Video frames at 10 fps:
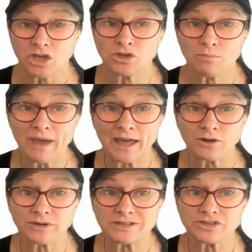your
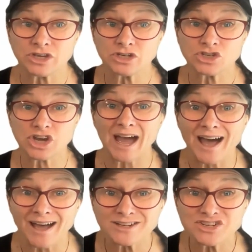batteries
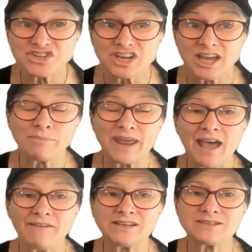charged. But
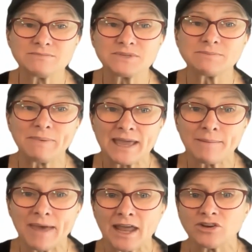having some spare
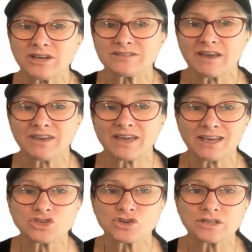batteries, having
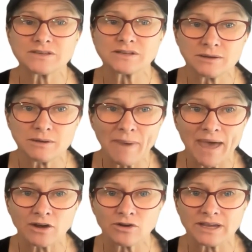extra auxiliary
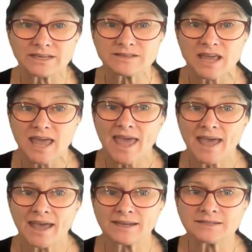batteries,
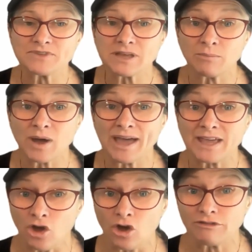and some
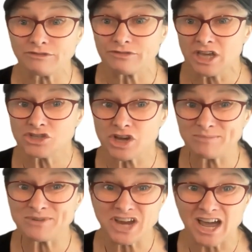way of
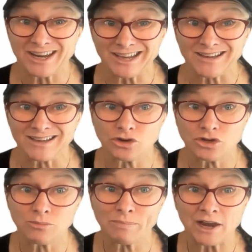jump starting
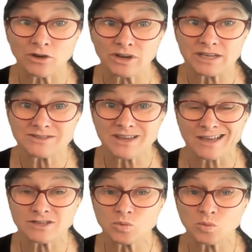your batteries
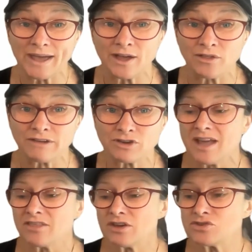as well. They've
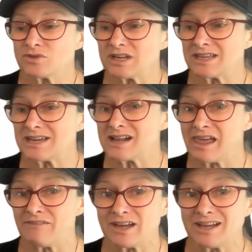got those really
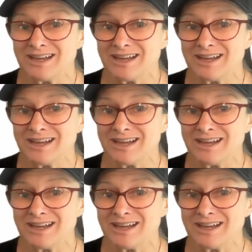clever